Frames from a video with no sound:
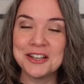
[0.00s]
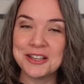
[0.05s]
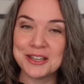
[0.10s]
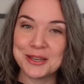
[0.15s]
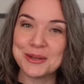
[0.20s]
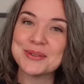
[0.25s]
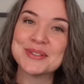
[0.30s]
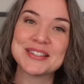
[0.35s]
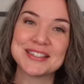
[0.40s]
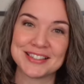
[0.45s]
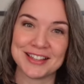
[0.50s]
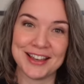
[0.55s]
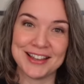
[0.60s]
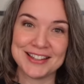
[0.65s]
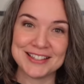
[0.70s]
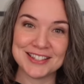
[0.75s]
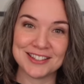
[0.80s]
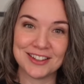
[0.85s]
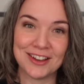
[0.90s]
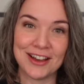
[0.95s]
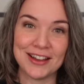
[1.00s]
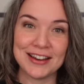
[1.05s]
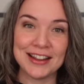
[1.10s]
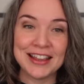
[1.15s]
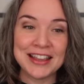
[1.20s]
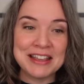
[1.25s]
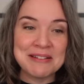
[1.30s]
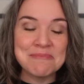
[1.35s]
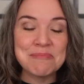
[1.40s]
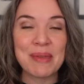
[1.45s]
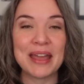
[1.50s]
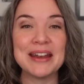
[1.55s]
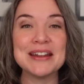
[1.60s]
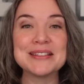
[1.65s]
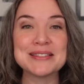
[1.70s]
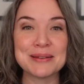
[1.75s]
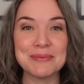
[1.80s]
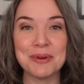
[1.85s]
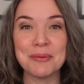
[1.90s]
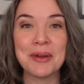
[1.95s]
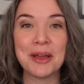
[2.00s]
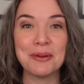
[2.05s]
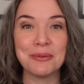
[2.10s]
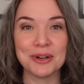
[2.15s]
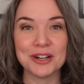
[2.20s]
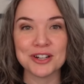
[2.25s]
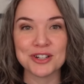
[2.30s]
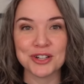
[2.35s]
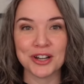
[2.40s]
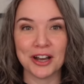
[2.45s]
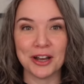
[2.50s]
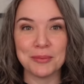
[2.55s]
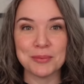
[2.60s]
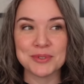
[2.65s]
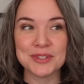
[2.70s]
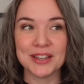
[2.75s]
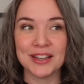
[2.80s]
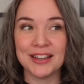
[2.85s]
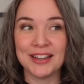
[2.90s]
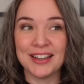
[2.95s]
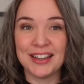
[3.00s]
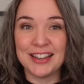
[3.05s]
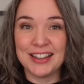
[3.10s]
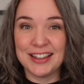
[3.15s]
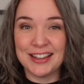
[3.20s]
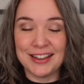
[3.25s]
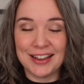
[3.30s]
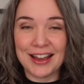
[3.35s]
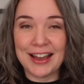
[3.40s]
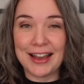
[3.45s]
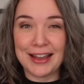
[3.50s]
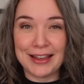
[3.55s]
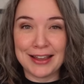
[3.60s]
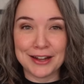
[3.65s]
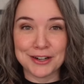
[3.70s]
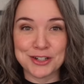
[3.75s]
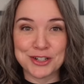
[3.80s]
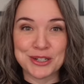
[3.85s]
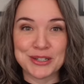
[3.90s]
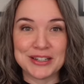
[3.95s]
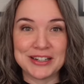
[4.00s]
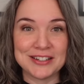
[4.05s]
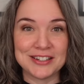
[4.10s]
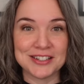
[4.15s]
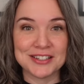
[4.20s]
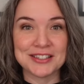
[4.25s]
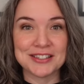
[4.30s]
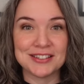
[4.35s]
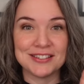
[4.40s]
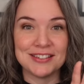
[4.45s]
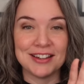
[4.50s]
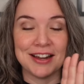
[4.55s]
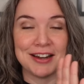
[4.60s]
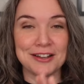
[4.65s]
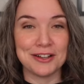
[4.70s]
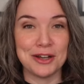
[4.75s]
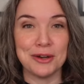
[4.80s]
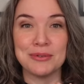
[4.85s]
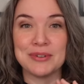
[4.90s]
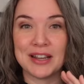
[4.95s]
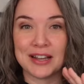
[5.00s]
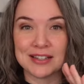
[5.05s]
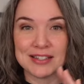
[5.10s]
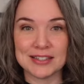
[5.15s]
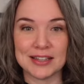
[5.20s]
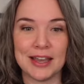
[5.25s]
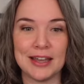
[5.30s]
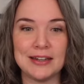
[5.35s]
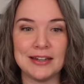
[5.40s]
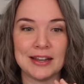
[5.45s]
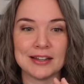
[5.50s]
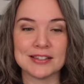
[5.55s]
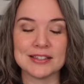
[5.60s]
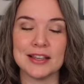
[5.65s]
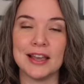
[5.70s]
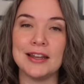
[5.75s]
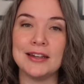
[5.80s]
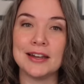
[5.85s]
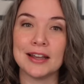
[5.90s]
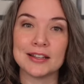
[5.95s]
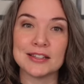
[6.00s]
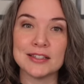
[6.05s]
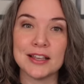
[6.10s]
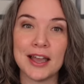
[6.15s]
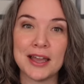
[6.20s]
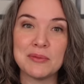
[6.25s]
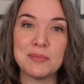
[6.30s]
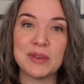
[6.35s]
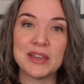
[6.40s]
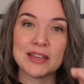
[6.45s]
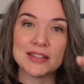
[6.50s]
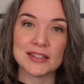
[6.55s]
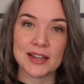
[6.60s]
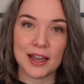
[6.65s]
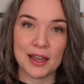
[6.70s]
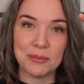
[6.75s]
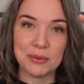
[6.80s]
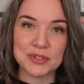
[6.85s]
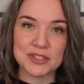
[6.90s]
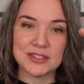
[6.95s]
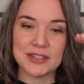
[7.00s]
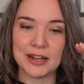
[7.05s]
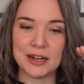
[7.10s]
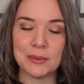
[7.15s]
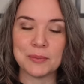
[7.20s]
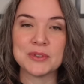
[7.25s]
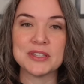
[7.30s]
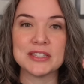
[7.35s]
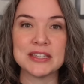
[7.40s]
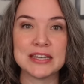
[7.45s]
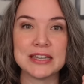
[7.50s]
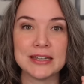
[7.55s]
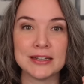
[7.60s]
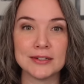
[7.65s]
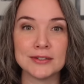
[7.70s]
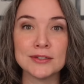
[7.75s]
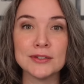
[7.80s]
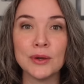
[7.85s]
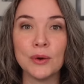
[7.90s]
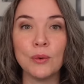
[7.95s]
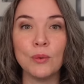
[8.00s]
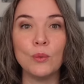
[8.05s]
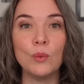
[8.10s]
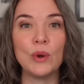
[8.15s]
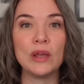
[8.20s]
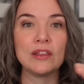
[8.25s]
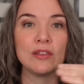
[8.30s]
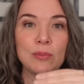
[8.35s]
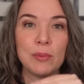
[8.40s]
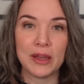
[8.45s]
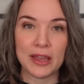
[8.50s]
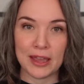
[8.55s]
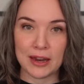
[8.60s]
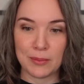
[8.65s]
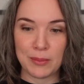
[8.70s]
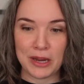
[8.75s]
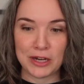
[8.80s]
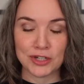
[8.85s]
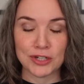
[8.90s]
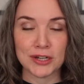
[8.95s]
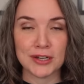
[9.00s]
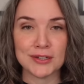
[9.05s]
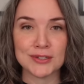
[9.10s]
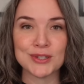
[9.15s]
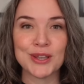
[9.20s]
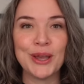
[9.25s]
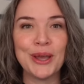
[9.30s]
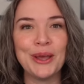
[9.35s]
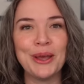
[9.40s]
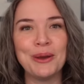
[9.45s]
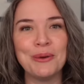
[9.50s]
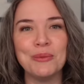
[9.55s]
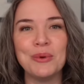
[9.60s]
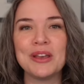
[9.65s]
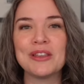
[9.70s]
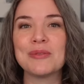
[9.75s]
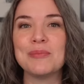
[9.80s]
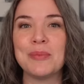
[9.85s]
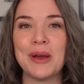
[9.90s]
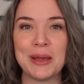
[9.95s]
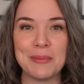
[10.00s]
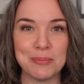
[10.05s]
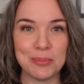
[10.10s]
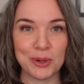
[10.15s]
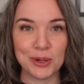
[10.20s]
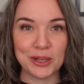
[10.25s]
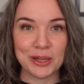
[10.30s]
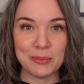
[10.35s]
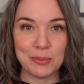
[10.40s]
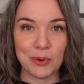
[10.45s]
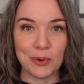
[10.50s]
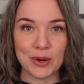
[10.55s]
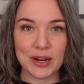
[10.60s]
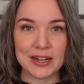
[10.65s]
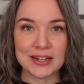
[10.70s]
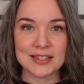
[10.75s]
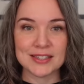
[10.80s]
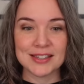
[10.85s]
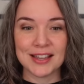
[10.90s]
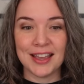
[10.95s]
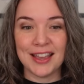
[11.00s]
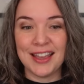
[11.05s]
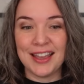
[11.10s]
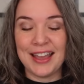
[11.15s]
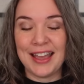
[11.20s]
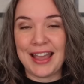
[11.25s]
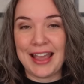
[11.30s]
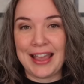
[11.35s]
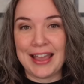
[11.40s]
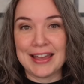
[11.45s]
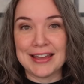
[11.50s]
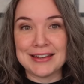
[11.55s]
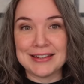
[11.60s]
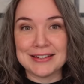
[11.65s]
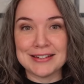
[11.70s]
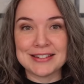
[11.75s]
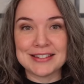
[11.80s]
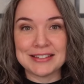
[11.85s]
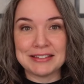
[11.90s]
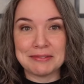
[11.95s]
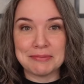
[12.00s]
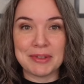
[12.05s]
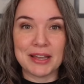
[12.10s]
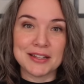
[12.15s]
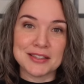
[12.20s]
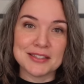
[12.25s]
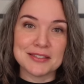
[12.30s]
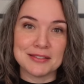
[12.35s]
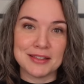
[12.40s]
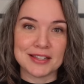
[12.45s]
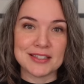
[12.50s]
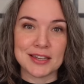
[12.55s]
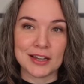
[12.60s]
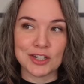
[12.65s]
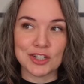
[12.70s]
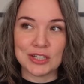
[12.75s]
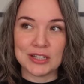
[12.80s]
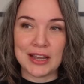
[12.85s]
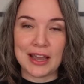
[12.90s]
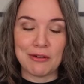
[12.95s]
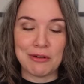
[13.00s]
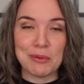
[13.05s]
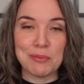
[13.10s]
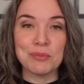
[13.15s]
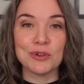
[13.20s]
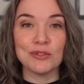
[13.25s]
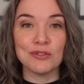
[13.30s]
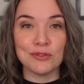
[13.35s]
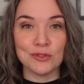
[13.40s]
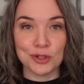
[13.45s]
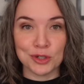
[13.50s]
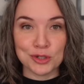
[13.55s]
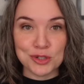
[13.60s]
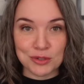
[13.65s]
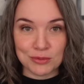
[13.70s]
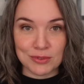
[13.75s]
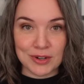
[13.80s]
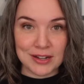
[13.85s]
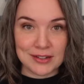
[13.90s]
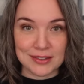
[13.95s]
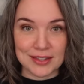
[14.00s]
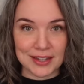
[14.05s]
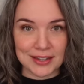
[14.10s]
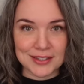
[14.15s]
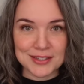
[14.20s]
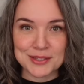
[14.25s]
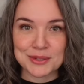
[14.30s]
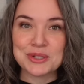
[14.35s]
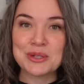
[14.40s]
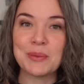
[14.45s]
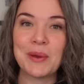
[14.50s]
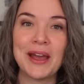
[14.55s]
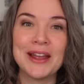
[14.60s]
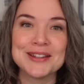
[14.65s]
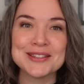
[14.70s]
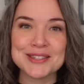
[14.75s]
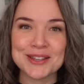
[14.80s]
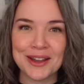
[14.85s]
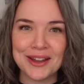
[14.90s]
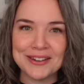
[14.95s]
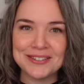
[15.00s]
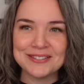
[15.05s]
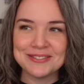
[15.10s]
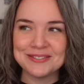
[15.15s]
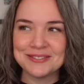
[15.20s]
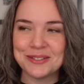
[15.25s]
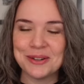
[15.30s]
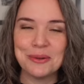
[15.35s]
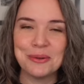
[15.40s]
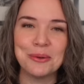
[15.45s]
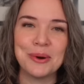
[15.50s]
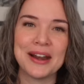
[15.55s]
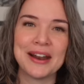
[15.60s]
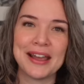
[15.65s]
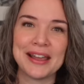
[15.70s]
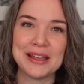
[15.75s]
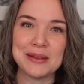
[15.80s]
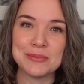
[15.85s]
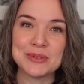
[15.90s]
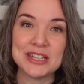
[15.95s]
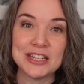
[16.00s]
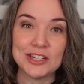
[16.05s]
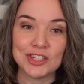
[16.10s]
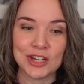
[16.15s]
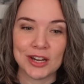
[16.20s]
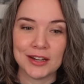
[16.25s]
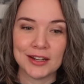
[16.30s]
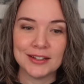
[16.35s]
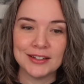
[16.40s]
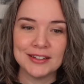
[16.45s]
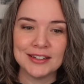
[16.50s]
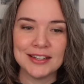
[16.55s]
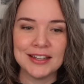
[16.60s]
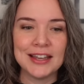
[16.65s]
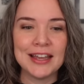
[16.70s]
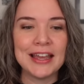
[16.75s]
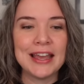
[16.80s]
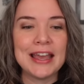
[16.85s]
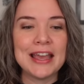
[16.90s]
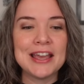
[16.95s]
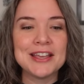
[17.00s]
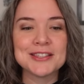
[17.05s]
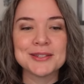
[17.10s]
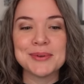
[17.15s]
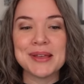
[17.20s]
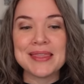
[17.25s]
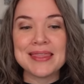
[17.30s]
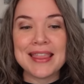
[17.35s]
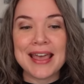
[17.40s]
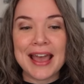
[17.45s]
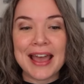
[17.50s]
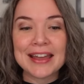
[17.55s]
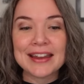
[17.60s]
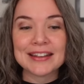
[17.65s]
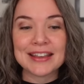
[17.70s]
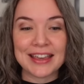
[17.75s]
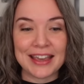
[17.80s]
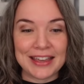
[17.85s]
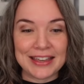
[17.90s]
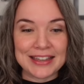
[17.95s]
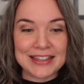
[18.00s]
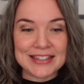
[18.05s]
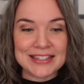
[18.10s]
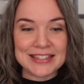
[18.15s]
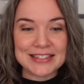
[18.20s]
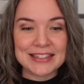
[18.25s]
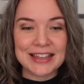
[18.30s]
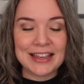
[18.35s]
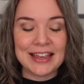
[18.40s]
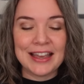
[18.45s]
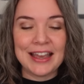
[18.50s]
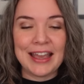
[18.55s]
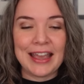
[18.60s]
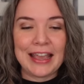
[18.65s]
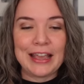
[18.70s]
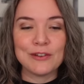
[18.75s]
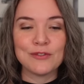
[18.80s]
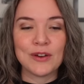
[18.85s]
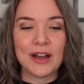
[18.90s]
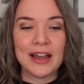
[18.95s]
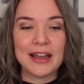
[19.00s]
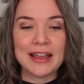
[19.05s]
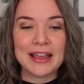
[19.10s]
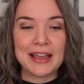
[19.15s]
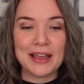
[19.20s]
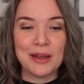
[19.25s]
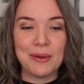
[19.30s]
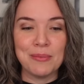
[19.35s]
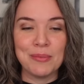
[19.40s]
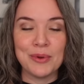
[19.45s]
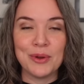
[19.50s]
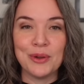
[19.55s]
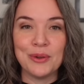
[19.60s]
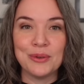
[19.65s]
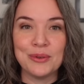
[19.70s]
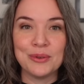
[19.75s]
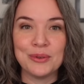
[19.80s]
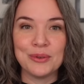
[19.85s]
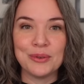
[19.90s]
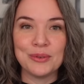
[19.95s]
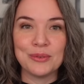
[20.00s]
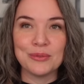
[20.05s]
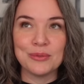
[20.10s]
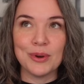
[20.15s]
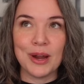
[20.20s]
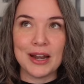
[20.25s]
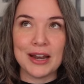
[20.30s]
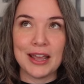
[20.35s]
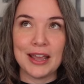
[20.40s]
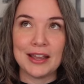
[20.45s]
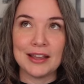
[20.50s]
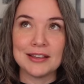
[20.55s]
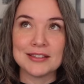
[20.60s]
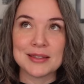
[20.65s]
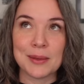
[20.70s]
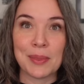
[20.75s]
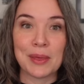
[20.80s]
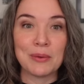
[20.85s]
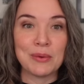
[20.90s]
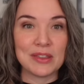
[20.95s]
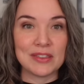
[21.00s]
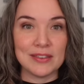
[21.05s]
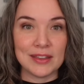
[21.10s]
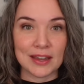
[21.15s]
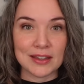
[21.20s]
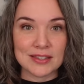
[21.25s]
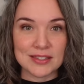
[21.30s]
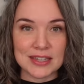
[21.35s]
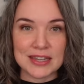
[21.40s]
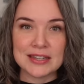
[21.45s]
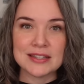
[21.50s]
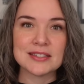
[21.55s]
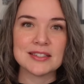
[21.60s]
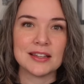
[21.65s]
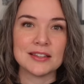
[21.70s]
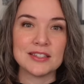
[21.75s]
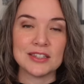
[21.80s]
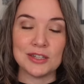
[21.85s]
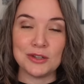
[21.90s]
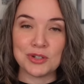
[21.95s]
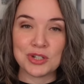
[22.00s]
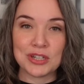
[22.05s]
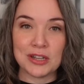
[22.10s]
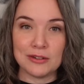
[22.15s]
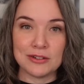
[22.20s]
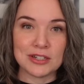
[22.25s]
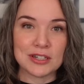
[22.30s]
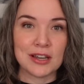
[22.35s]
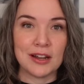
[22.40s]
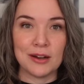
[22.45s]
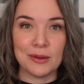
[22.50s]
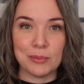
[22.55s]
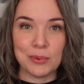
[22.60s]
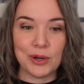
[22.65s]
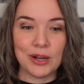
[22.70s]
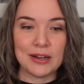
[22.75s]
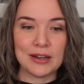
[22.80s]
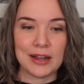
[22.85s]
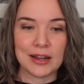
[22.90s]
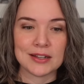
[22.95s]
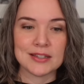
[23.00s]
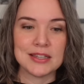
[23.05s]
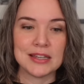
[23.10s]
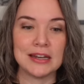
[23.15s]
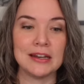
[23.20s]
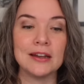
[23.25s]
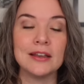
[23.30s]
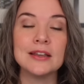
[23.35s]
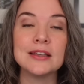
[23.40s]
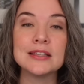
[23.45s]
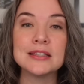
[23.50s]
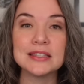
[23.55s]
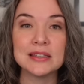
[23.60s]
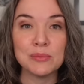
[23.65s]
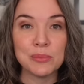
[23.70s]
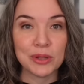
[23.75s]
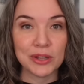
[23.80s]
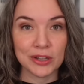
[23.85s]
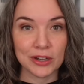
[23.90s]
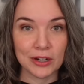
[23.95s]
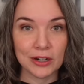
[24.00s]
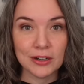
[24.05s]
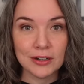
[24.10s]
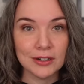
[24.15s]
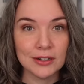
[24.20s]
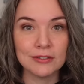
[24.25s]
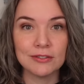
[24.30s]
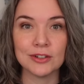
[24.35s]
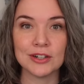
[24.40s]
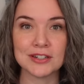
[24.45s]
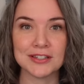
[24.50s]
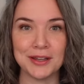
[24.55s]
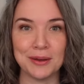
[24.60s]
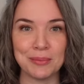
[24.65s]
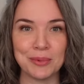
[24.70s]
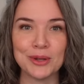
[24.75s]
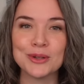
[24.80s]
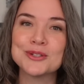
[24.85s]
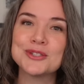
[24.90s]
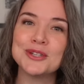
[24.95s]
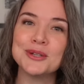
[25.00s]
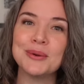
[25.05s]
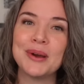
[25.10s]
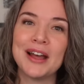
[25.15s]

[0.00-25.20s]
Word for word: use slides a lot and in some of my workshops, I actually just kind of go next slide, next slide, next slide, because I will set up scenes with my animations, with my bullet points. And that's that's actually how I prefer to run things. So it depends on what I am teaching. So in that case, if I am running something with next scenes, that's usually I just kind of put next scene. Similar, for example, to